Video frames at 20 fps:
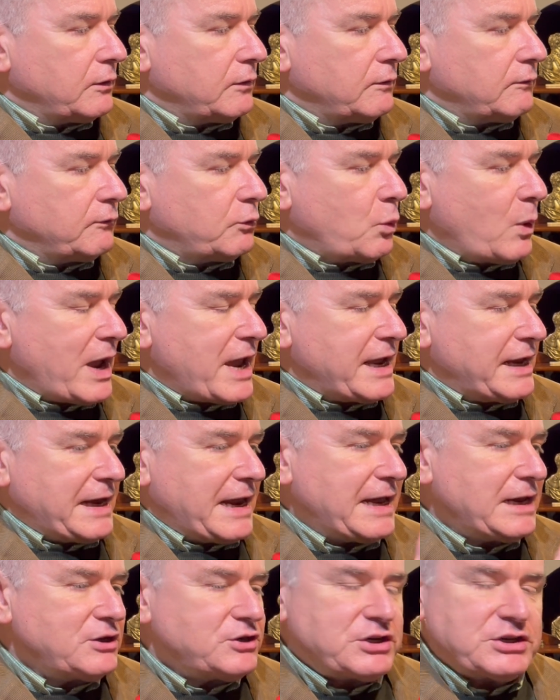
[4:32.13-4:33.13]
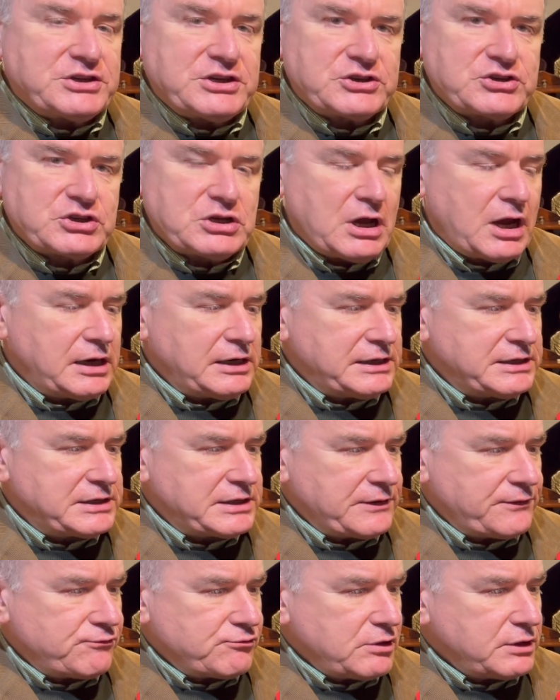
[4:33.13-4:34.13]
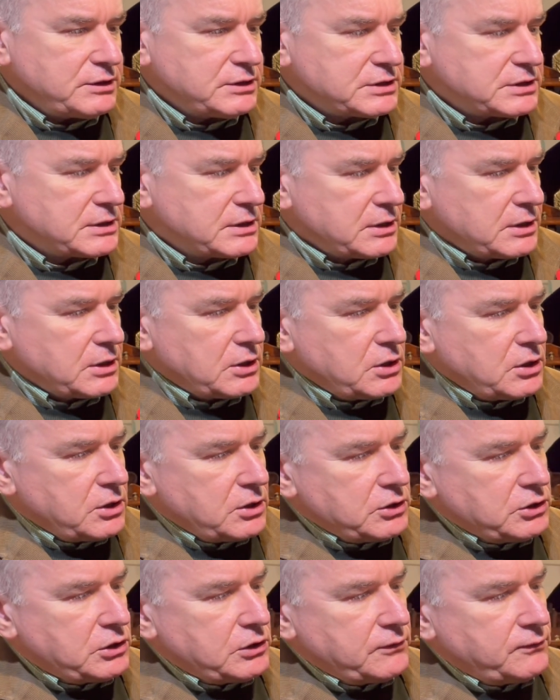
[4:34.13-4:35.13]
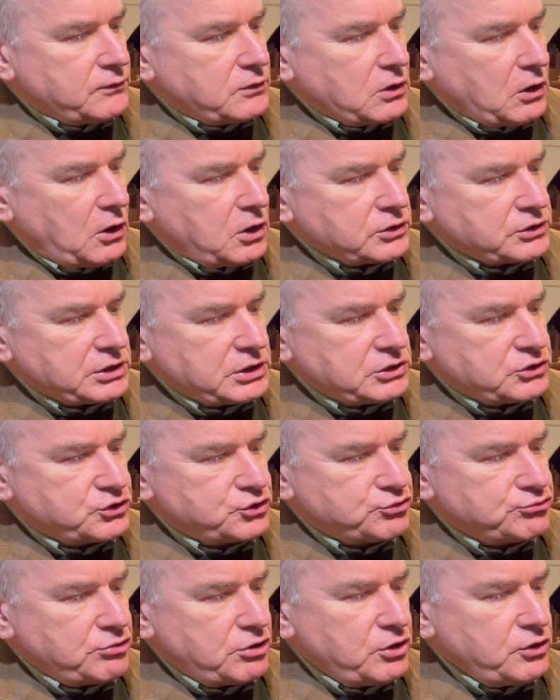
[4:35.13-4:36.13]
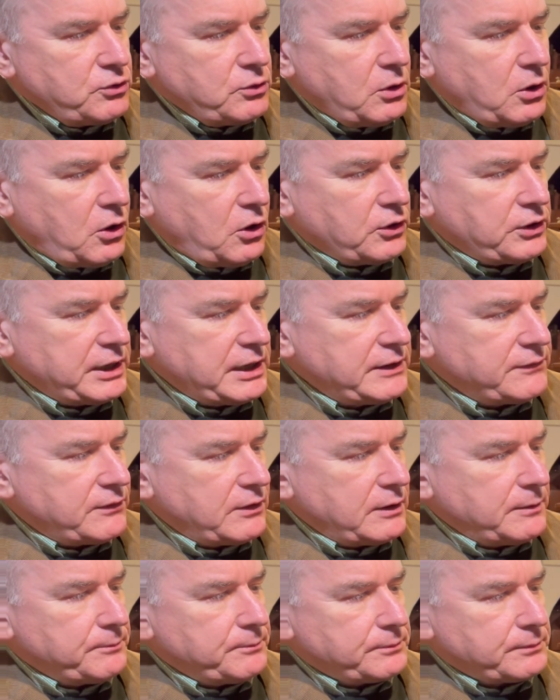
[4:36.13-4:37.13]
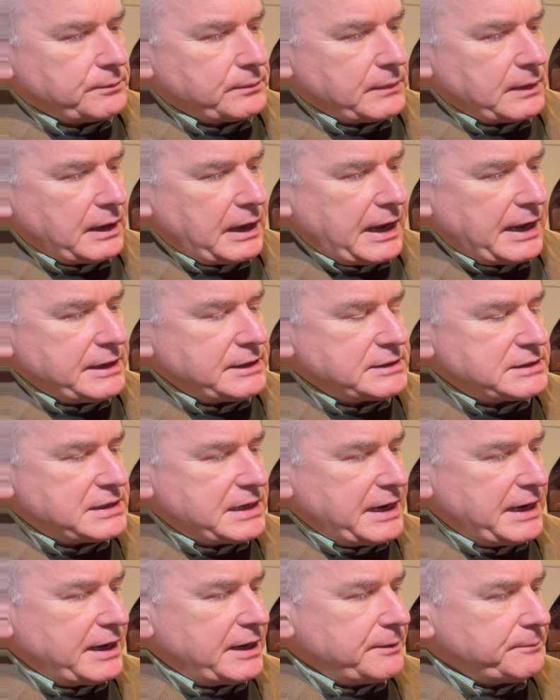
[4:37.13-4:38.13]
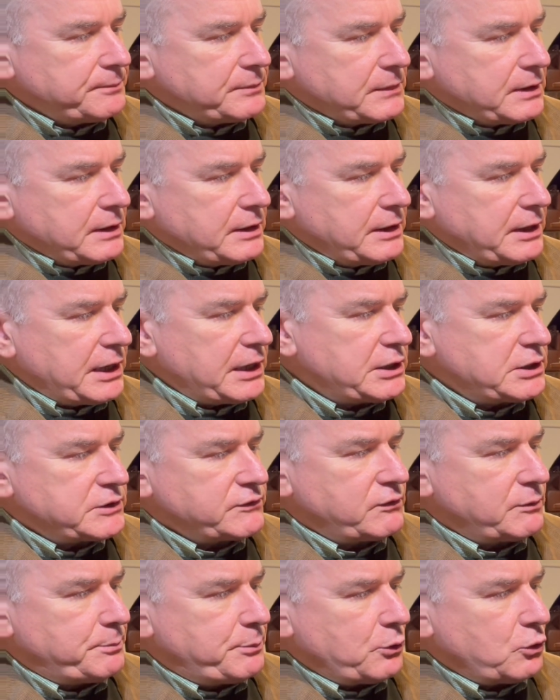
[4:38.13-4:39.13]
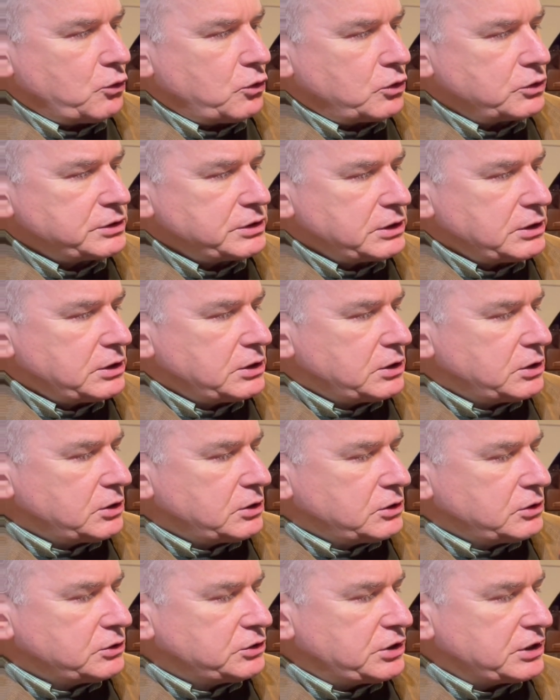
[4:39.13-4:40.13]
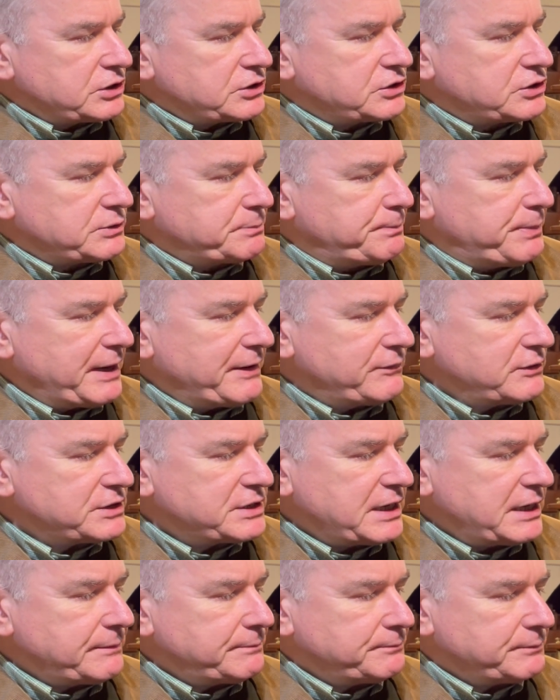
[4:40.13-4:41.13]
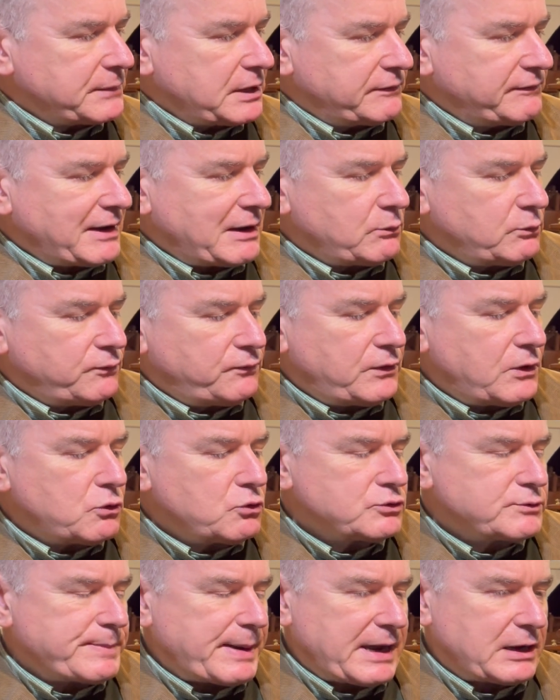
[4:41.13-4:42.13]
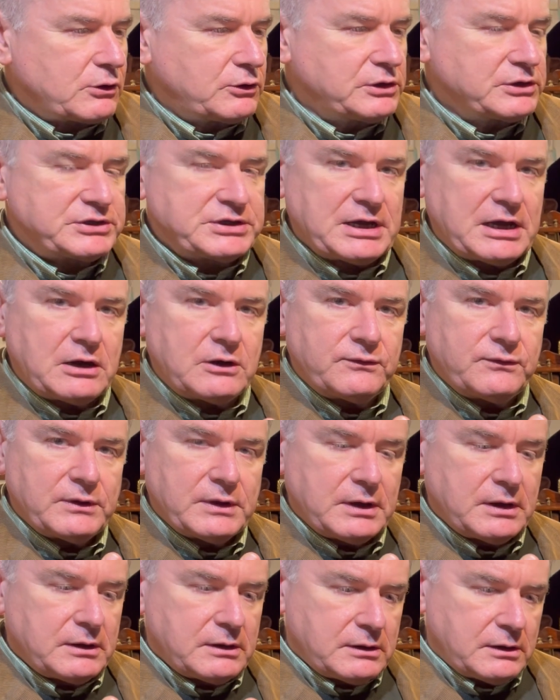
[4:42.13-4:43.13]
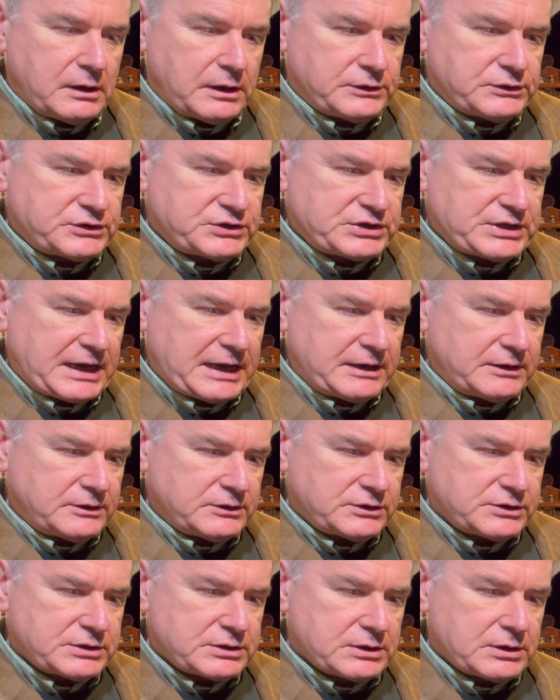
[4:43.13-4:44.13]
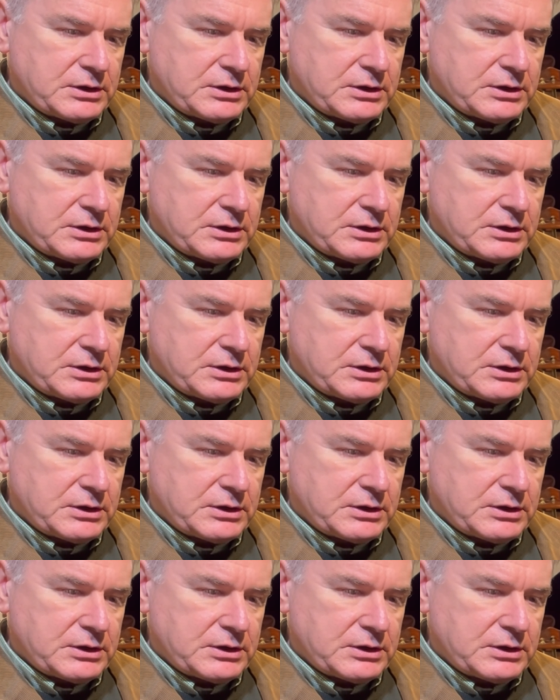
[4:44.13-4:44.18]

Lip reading: The way it hinges is slightly different. You've got a screw on either end here into the board just to pivot it, and that folds back on itself and stands